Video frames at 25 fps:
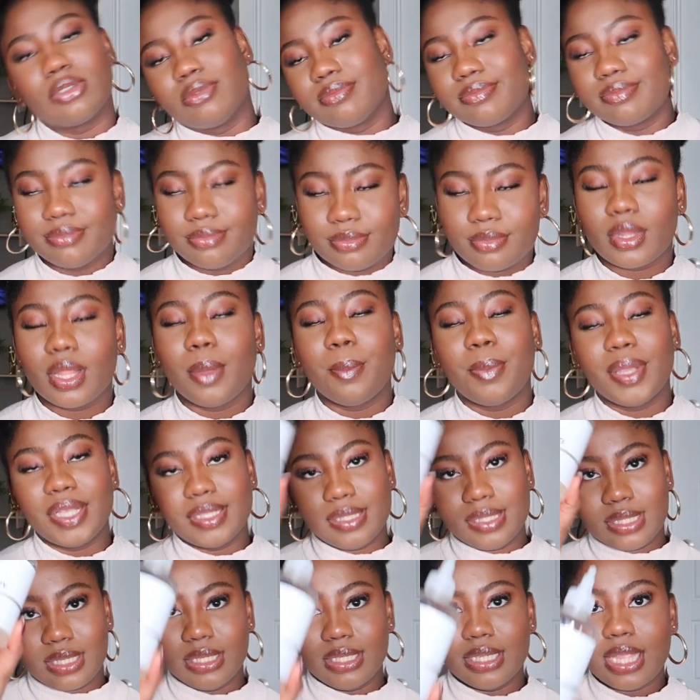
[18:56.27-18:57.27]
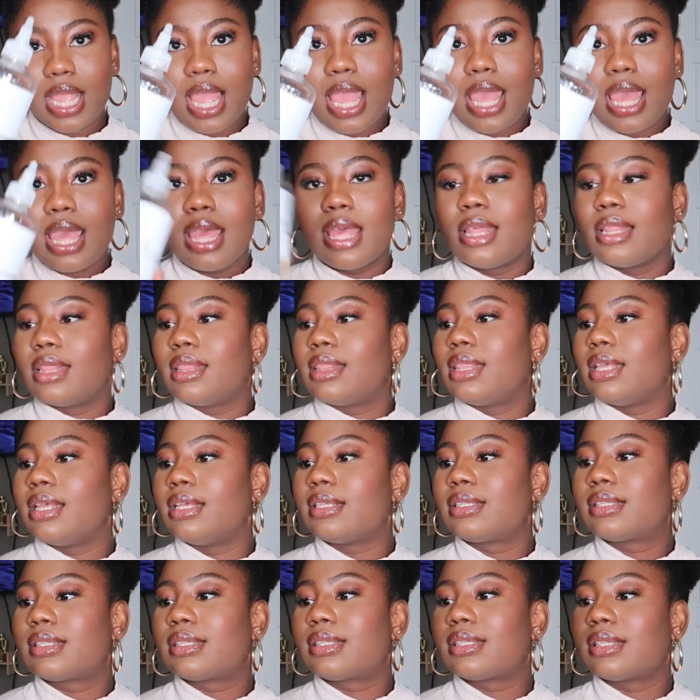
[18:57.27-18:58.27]
So basically,
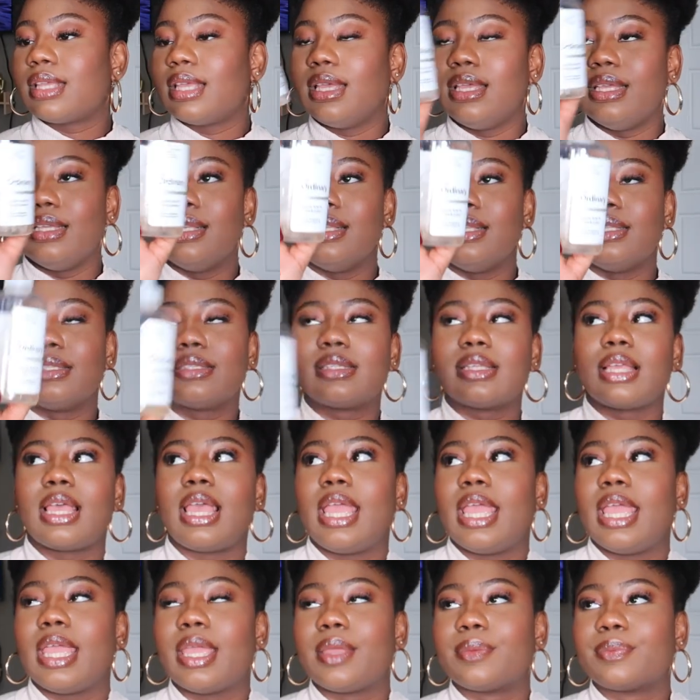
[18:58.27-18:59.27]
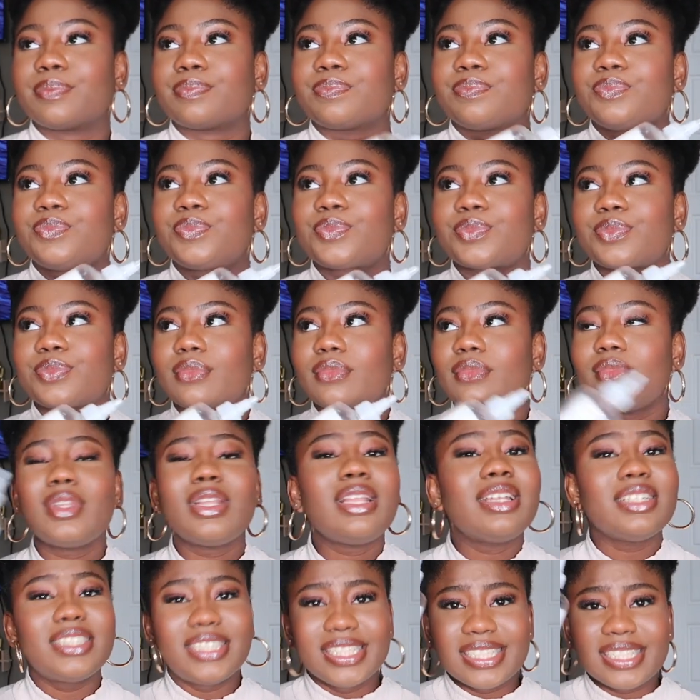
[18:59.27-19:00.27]
this is a,
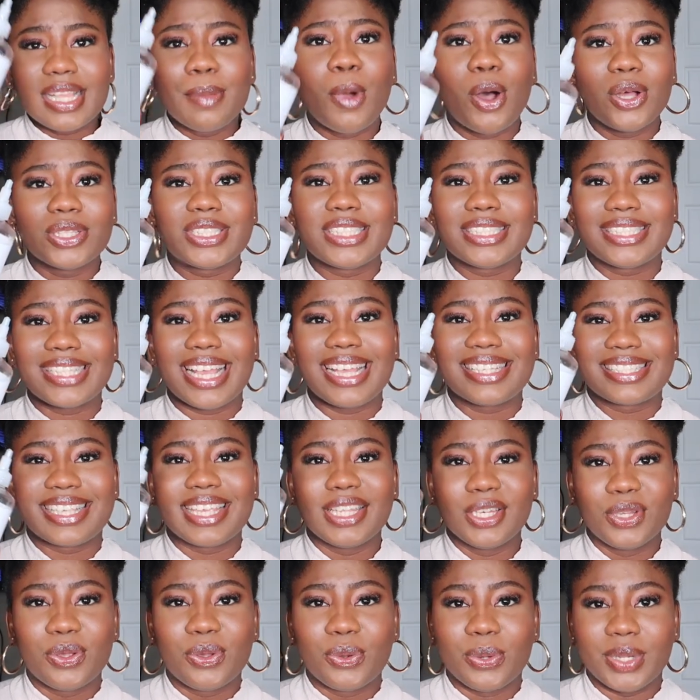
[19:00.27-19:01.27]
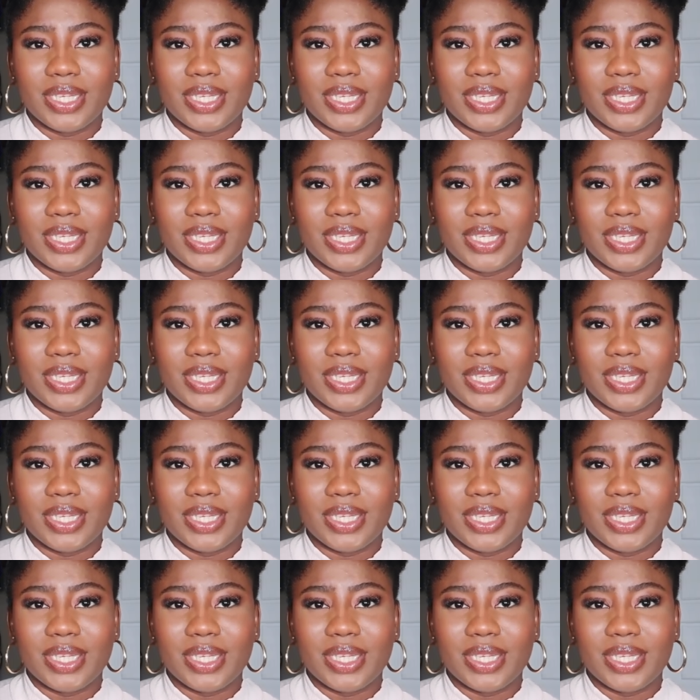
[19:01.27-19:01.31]
she's a multitasking